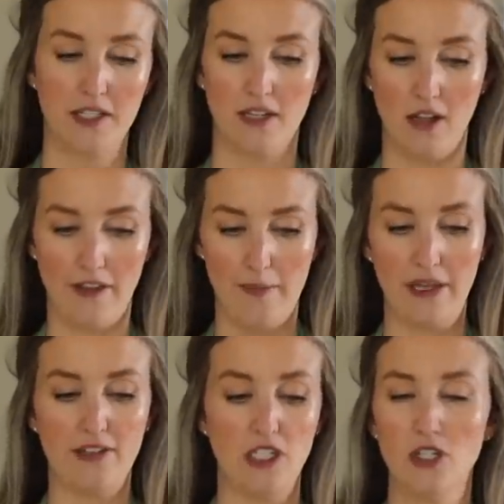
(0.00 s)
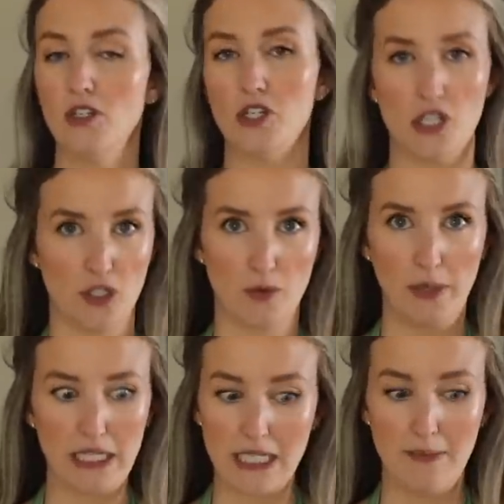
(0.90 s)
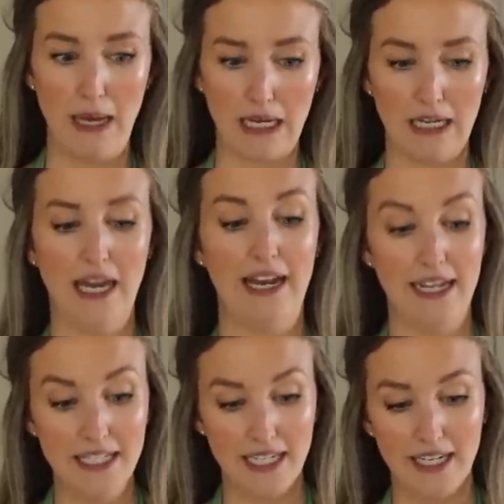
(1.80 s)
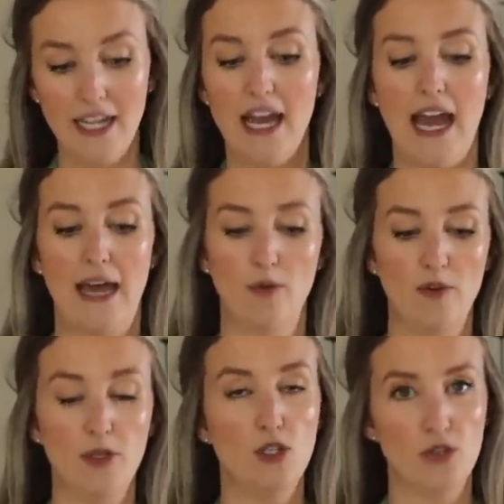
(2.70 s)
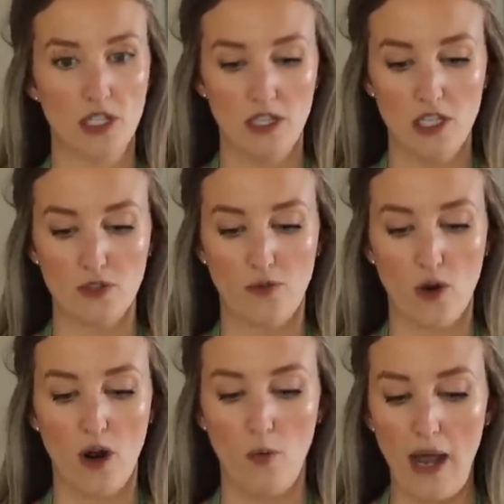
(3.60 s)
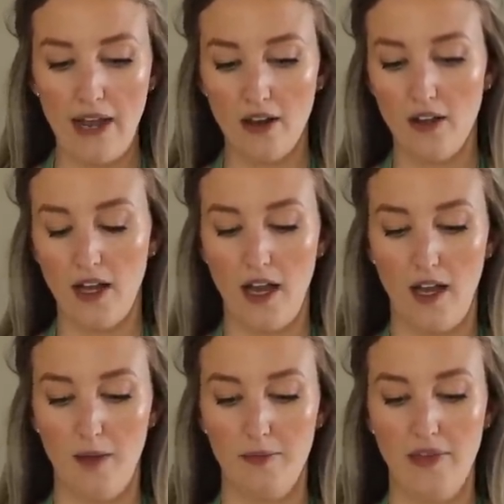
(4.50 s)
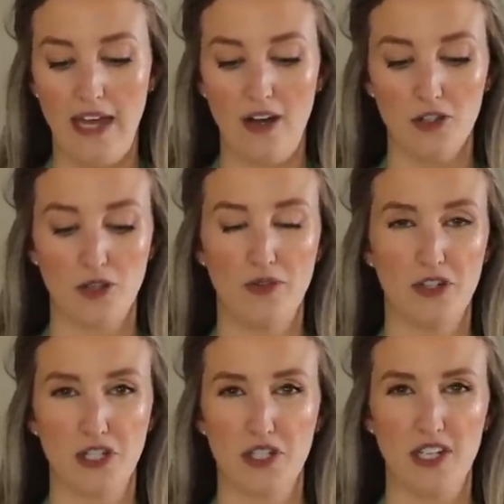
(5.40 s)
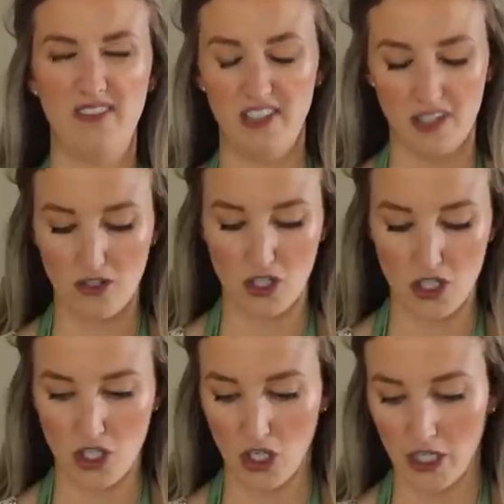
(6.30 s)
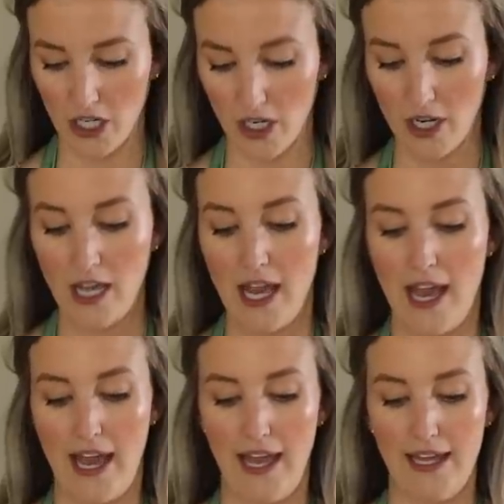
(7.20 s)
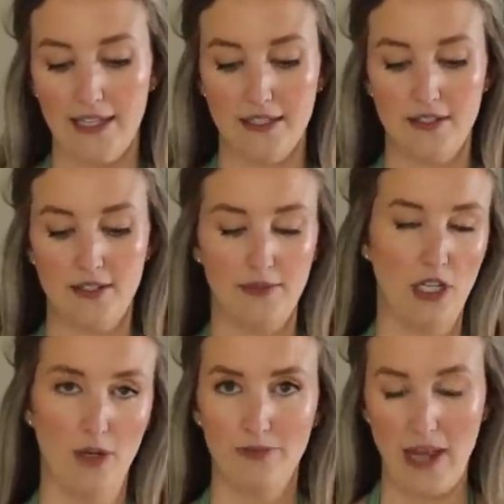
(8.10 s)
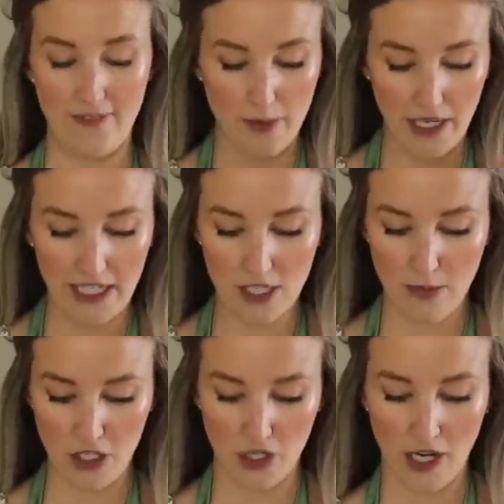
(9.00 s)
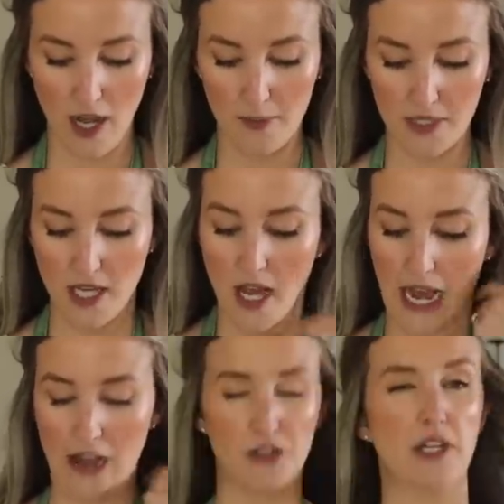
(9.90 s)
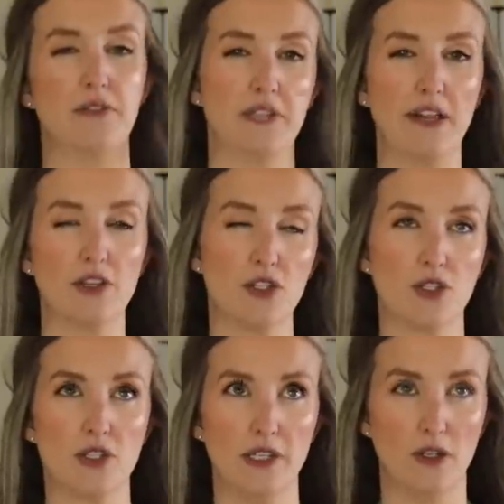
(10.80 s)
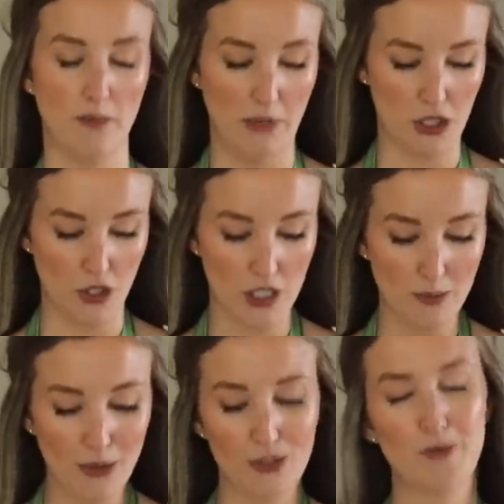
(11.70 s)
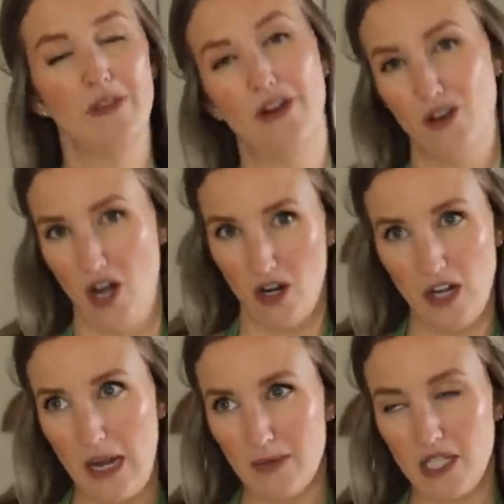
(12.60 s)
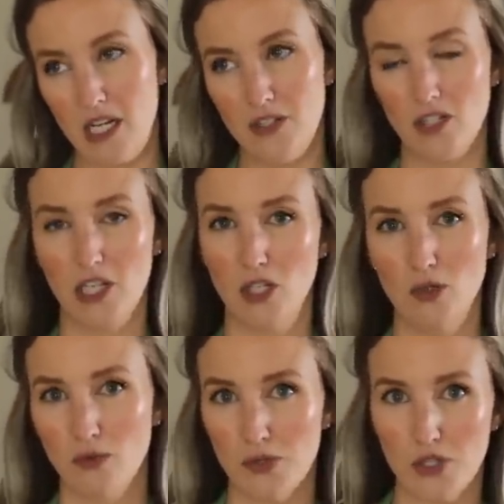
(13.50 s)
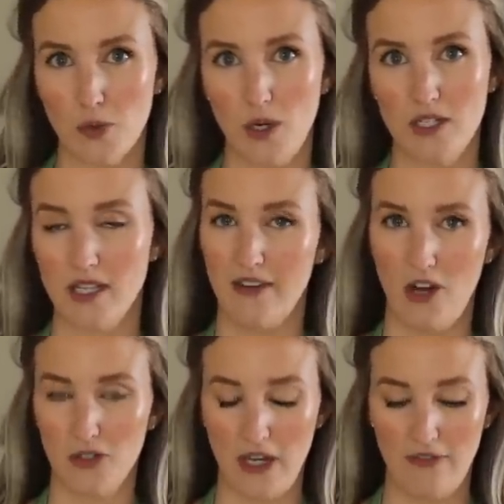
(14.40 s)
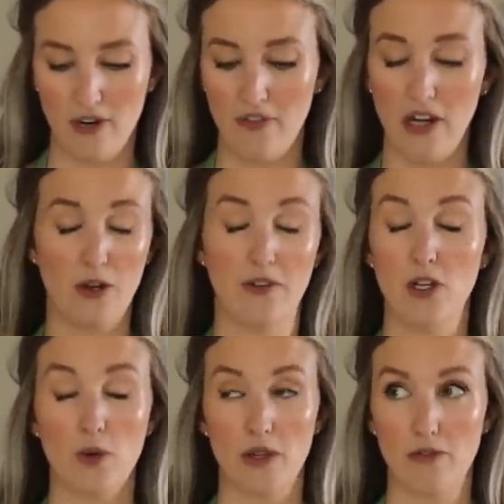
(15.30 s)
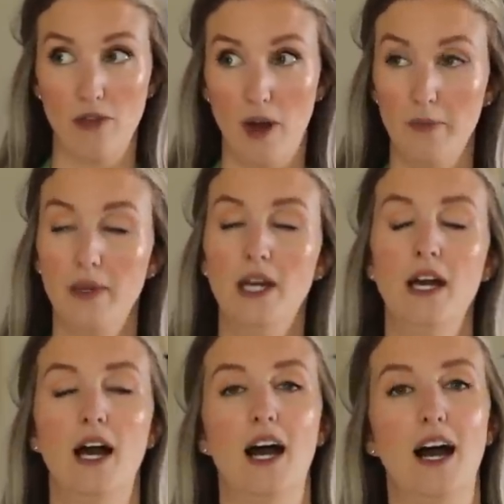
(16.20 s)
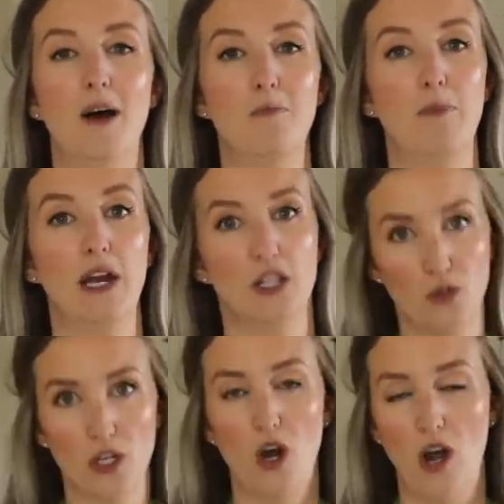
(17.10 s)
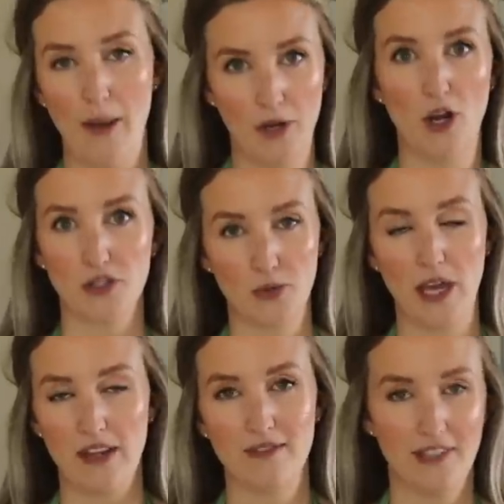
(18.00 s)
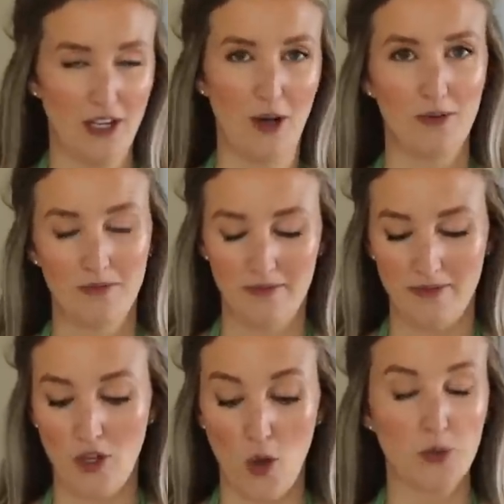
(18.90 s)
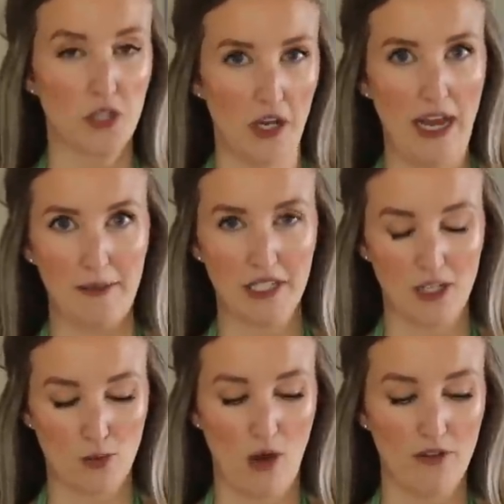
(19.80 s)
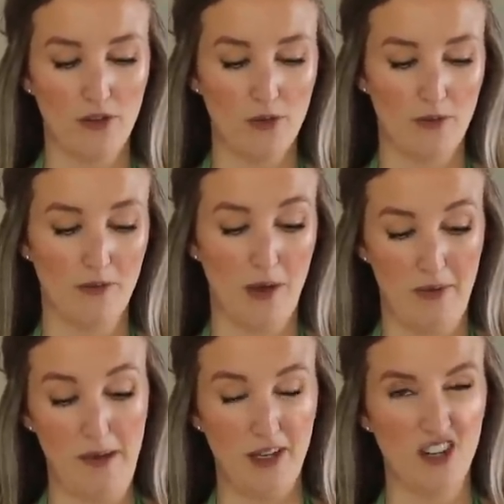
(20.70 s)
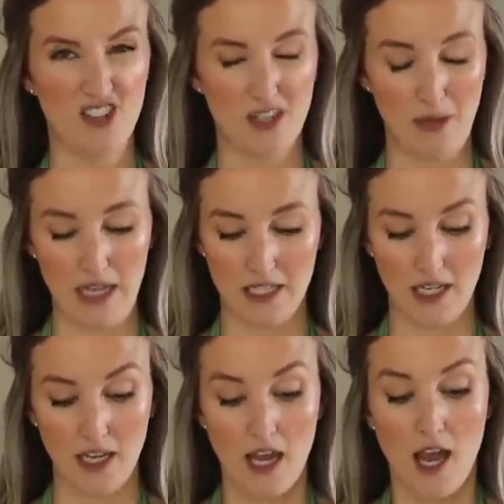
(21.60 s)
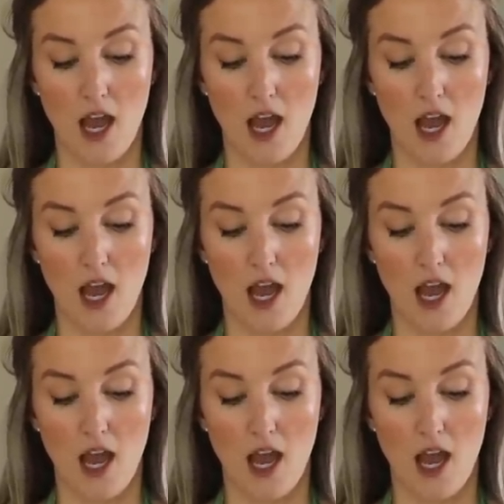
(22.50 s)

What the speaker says: It's like not that big of a deal. Just replace them, Becca, and I did. And we've been using these for a while. And also they're just, I feel like they're just sturdier. And, you know, everybody needs measuring cups. I also have stainless steel measuring spoons, but they're not on Amazon. They're like cute rooster ones that I've also had forever. I don't even know where they're from. But I would also get, you know, those on Amazon as well if you maybe are using plastic.